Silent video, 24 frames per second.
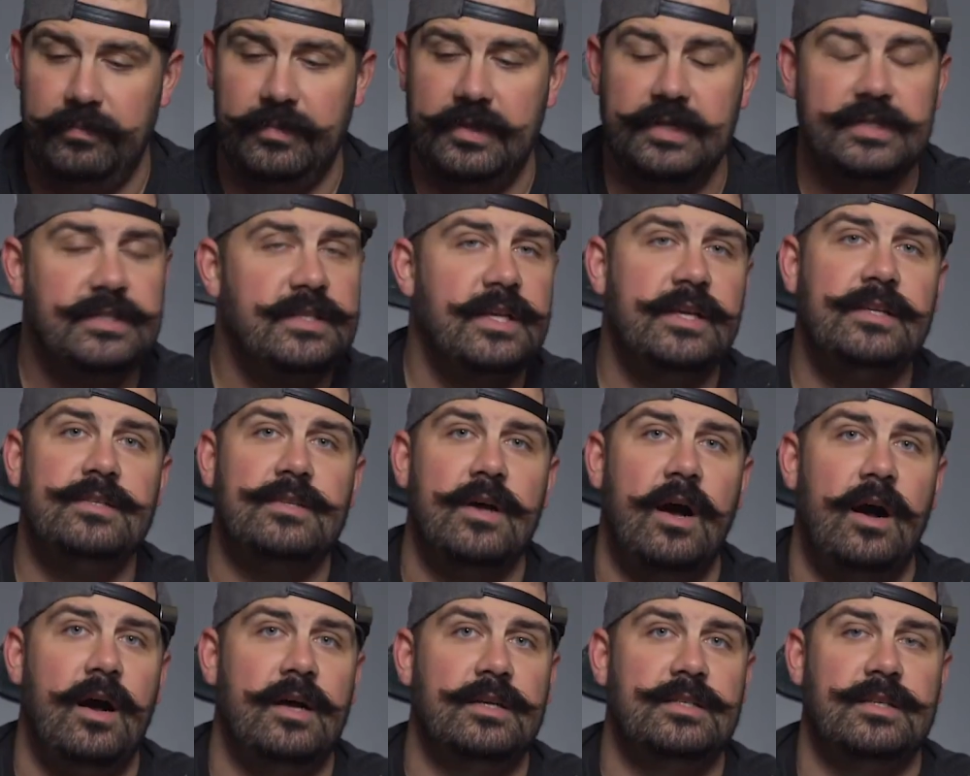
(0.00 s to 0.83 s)
This
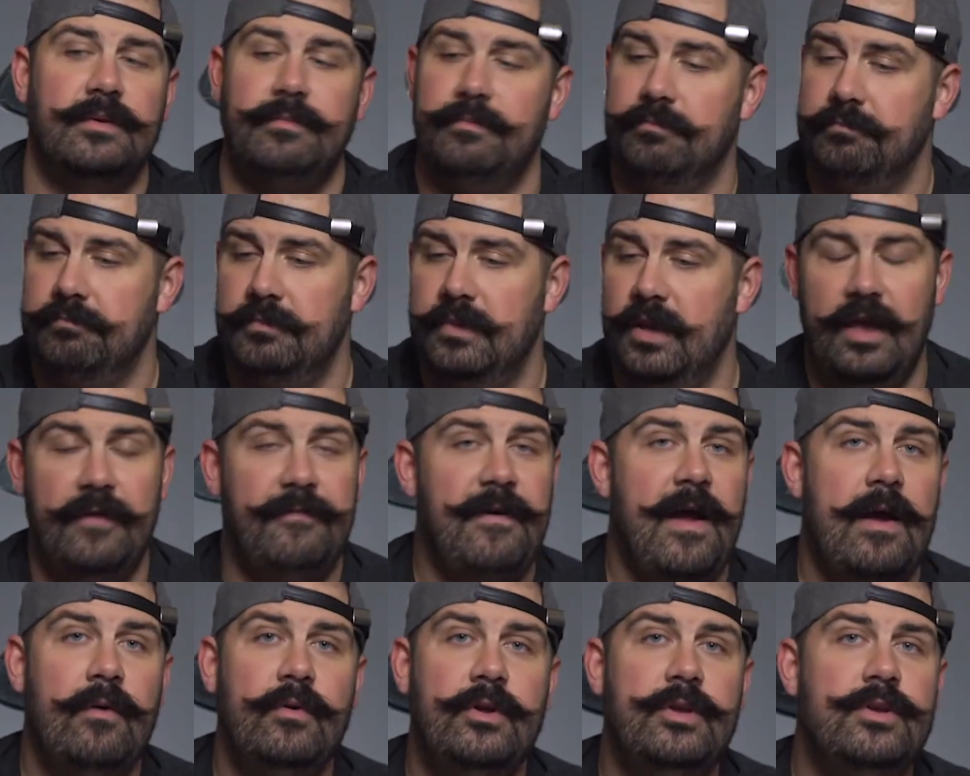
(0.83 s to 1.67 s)
thing's awesome.
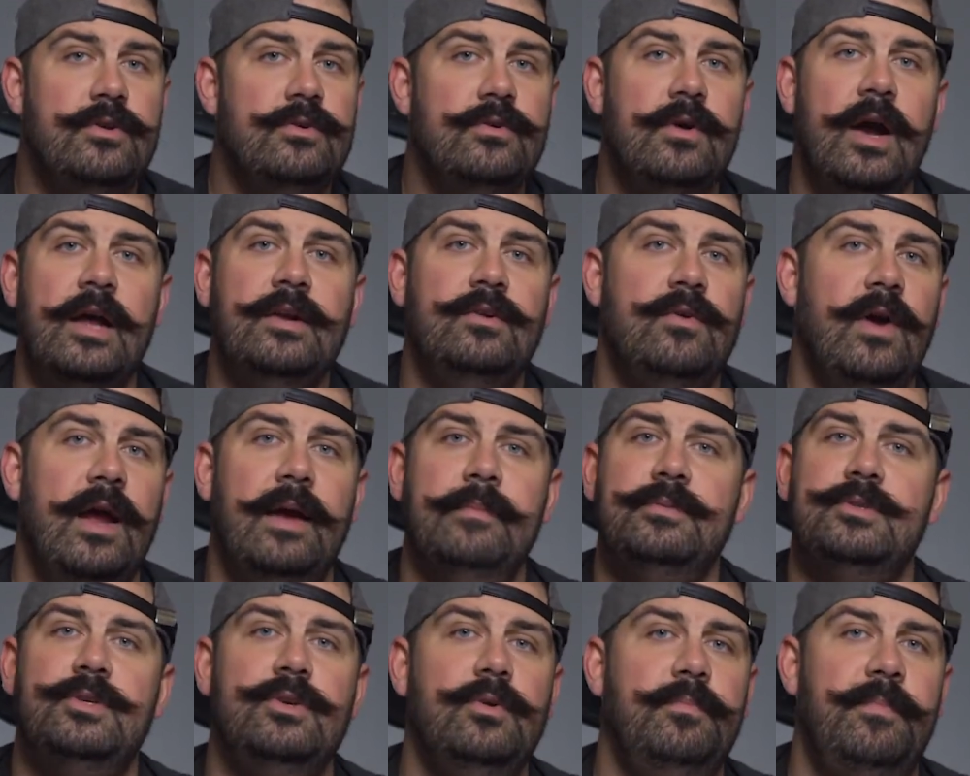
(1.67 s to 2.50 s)
If I were you, I'd
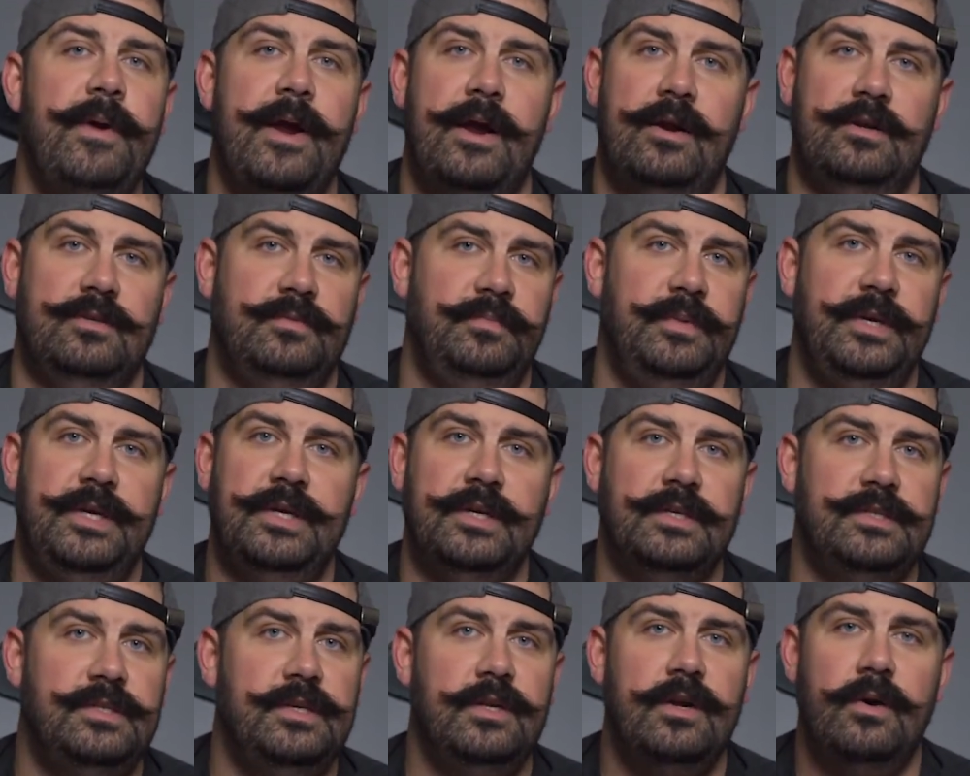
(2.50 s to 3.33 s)
grab 2 pairs
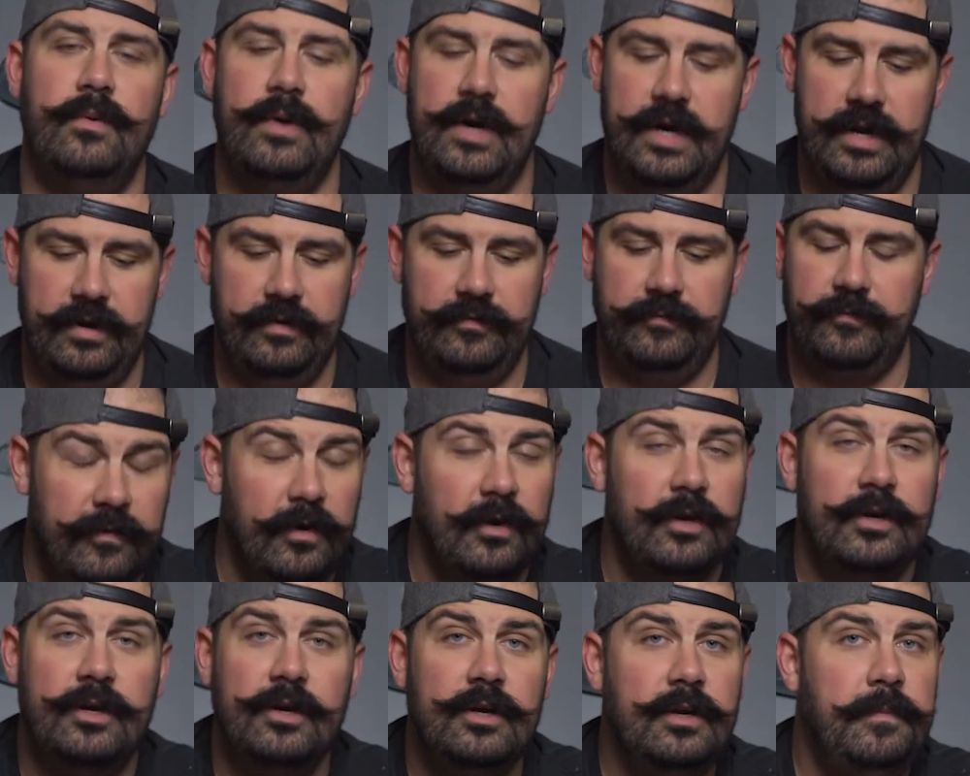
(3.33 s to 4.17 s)
because you know what?
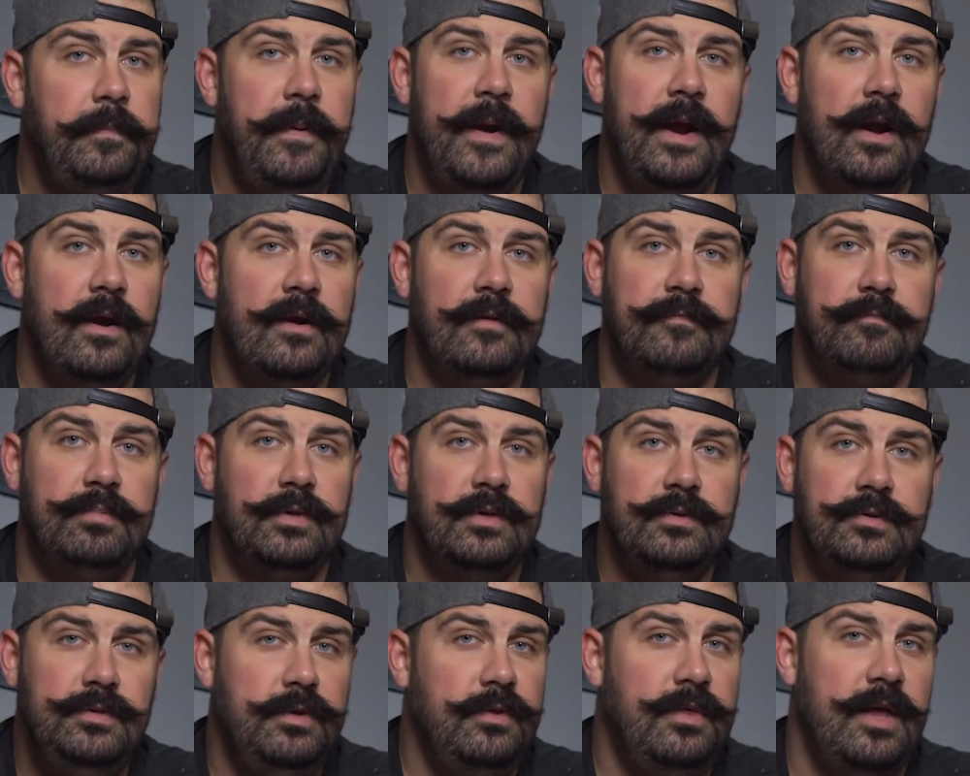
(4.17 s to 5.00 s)
For a good pair of
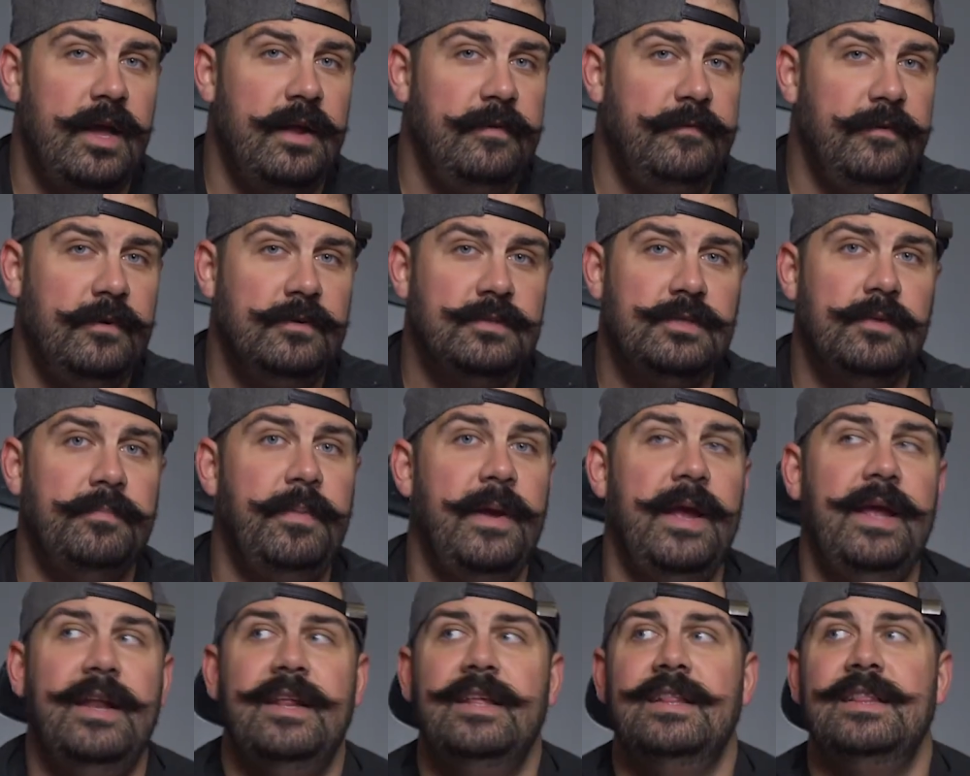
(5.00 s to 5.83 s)
Bluetooth headphones, you're
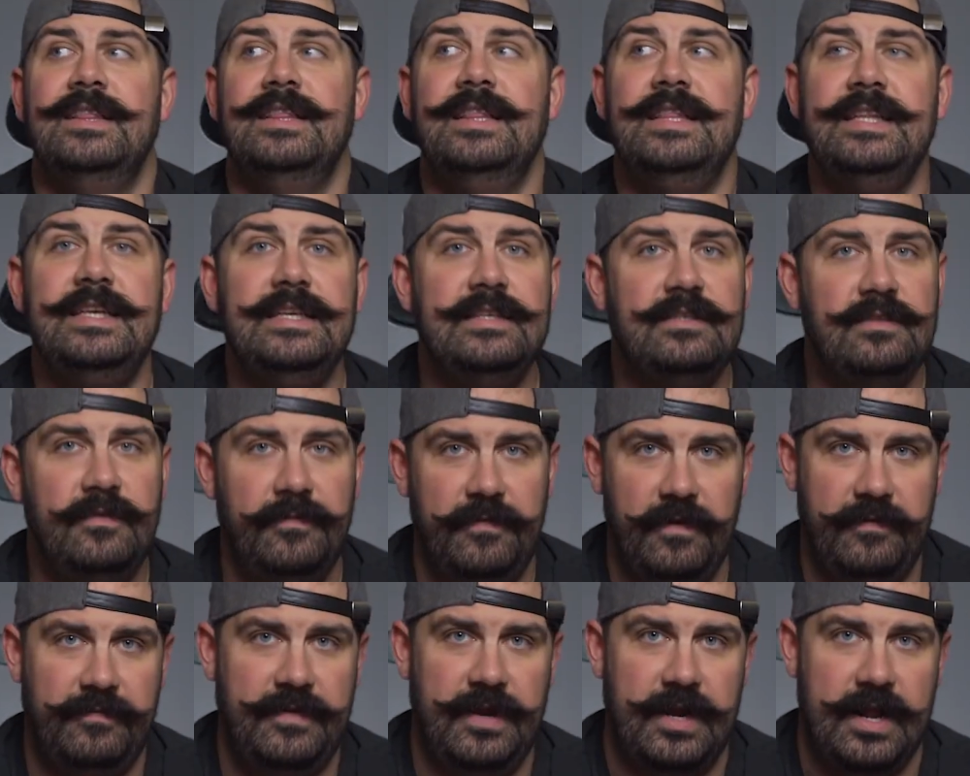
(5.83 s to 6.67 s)
paying at least
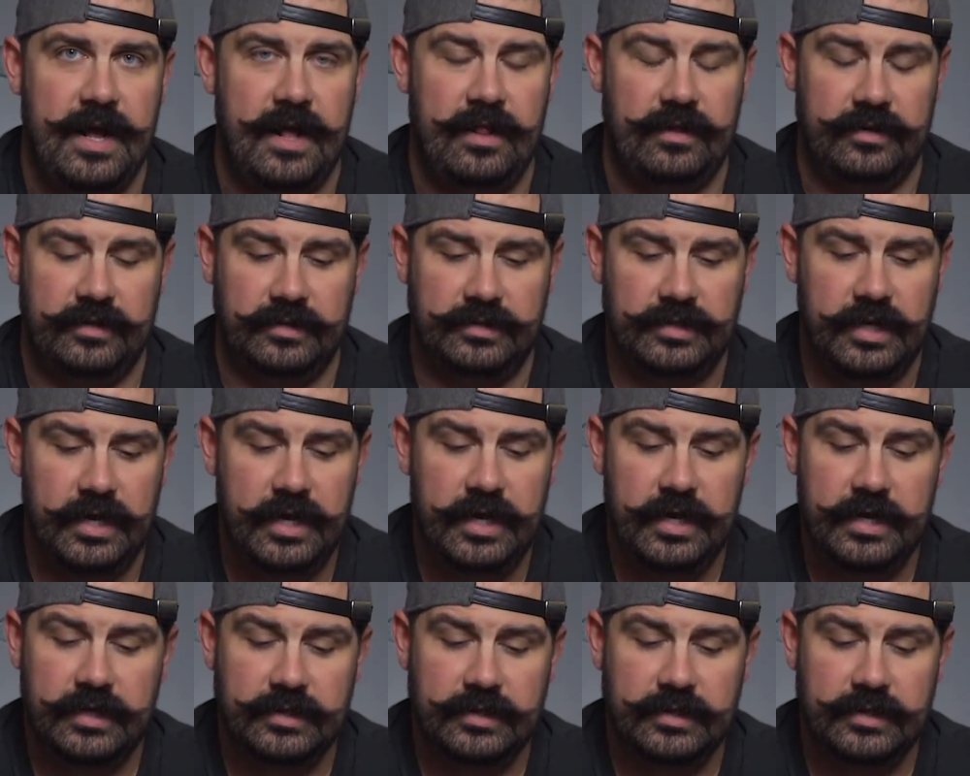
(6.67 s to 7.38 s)
$50.